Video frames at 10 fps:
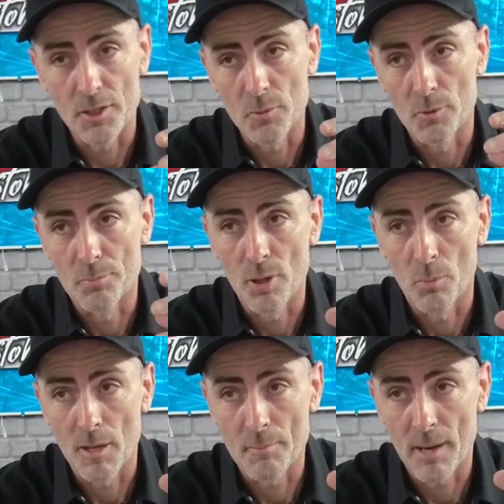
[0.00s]
that you would
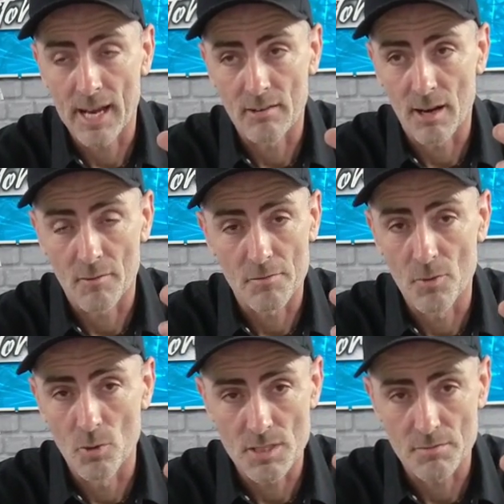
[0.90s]
probably pay
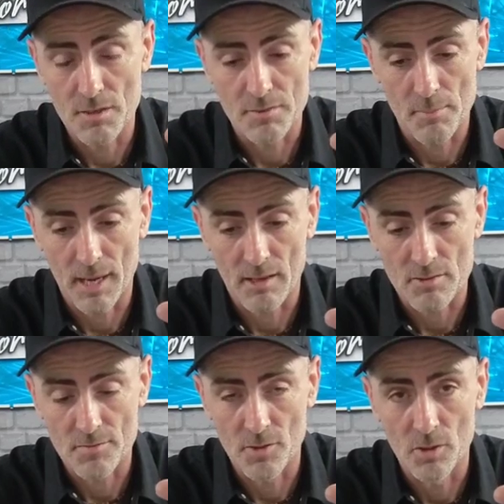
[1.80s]
around
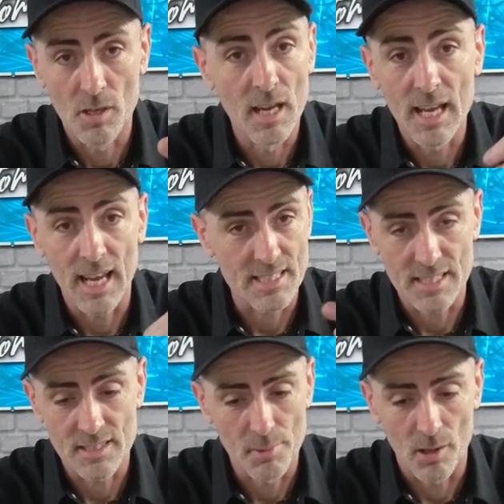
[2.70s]
£40-50 for.
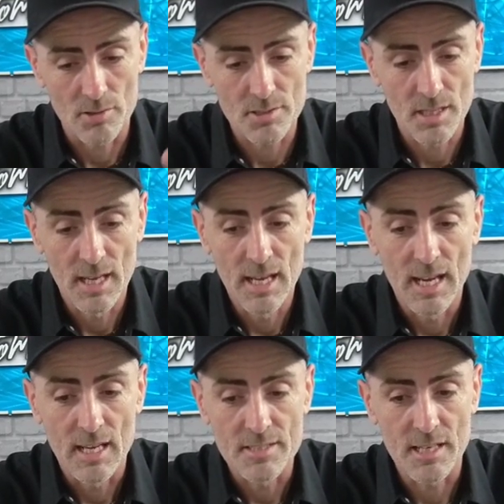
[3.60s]
It's in the box,
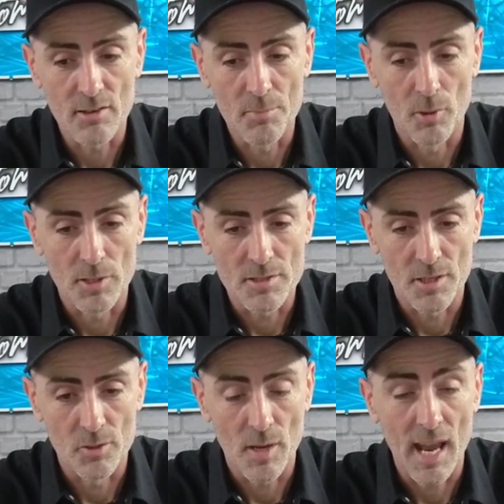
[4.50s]

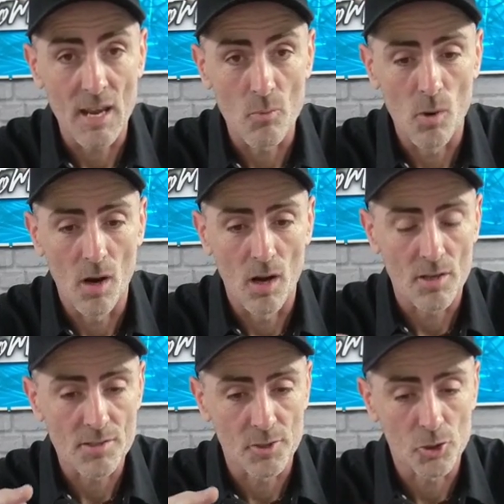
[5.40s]
0.2, it
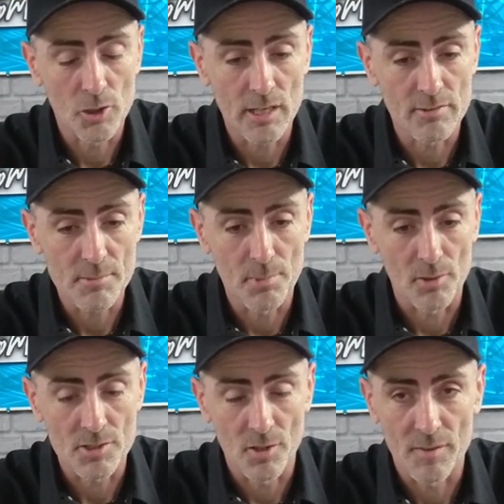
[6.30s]
works. The trigger
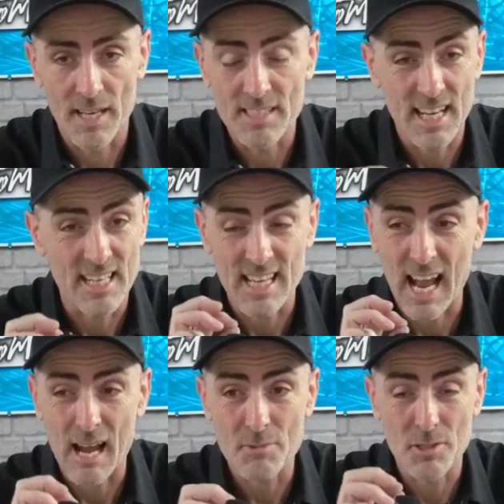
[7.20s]
response on this
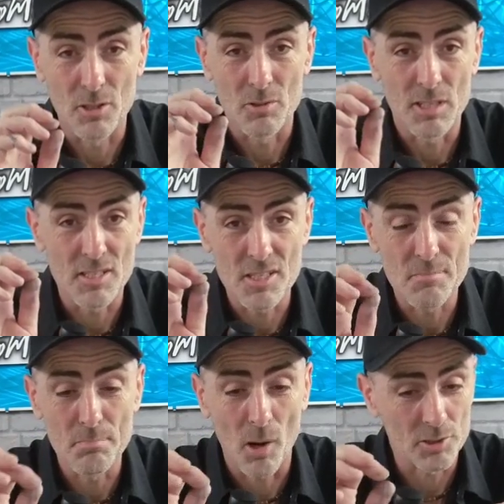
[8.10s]
is absolutely
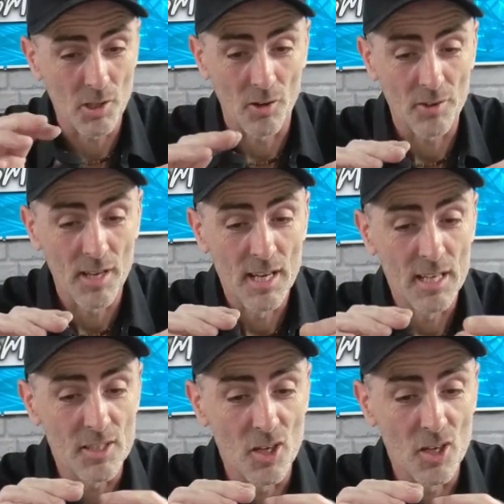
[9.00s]
spot on.